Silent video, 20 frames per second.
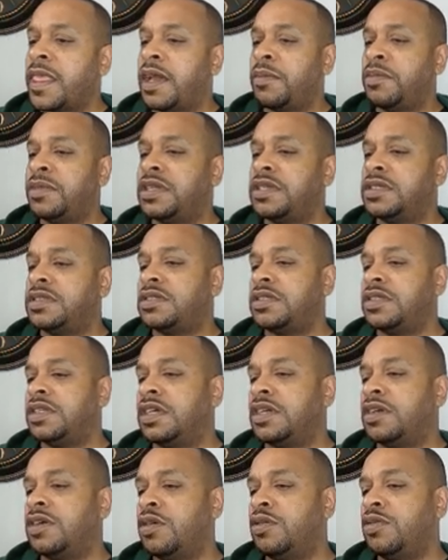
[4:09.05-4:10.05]
how much
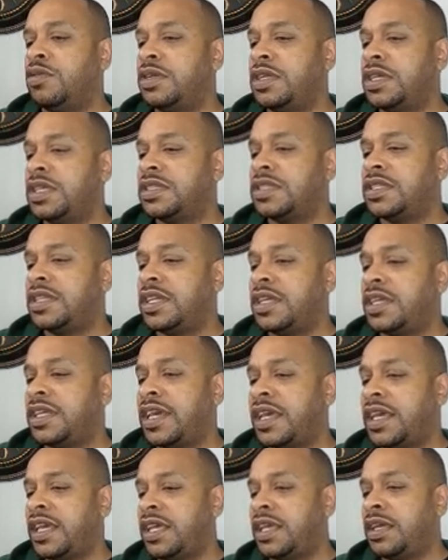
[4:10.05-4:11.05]
the gold is in the
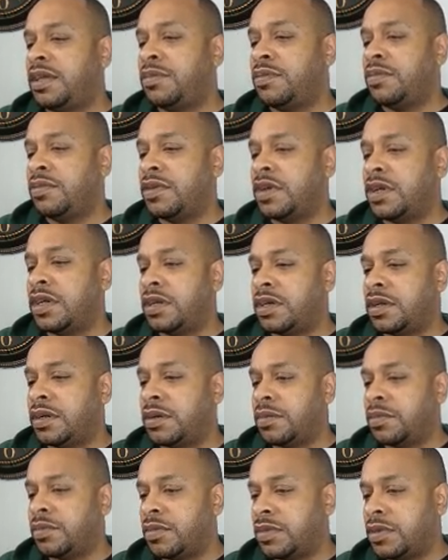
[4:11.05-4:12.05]
game,
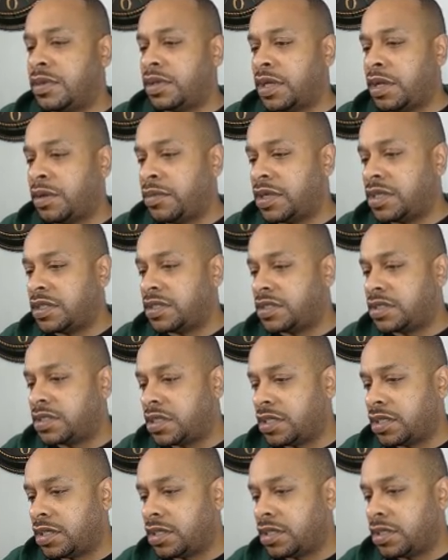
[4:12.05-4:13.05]
how
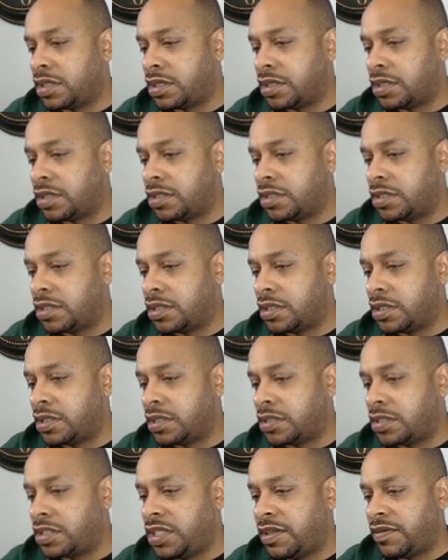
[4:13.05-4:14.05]
much
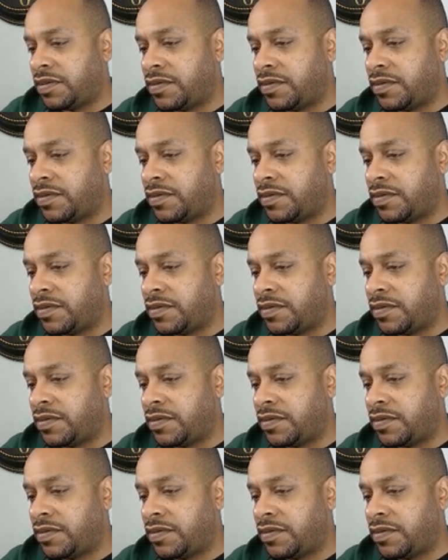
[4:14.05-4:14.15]
the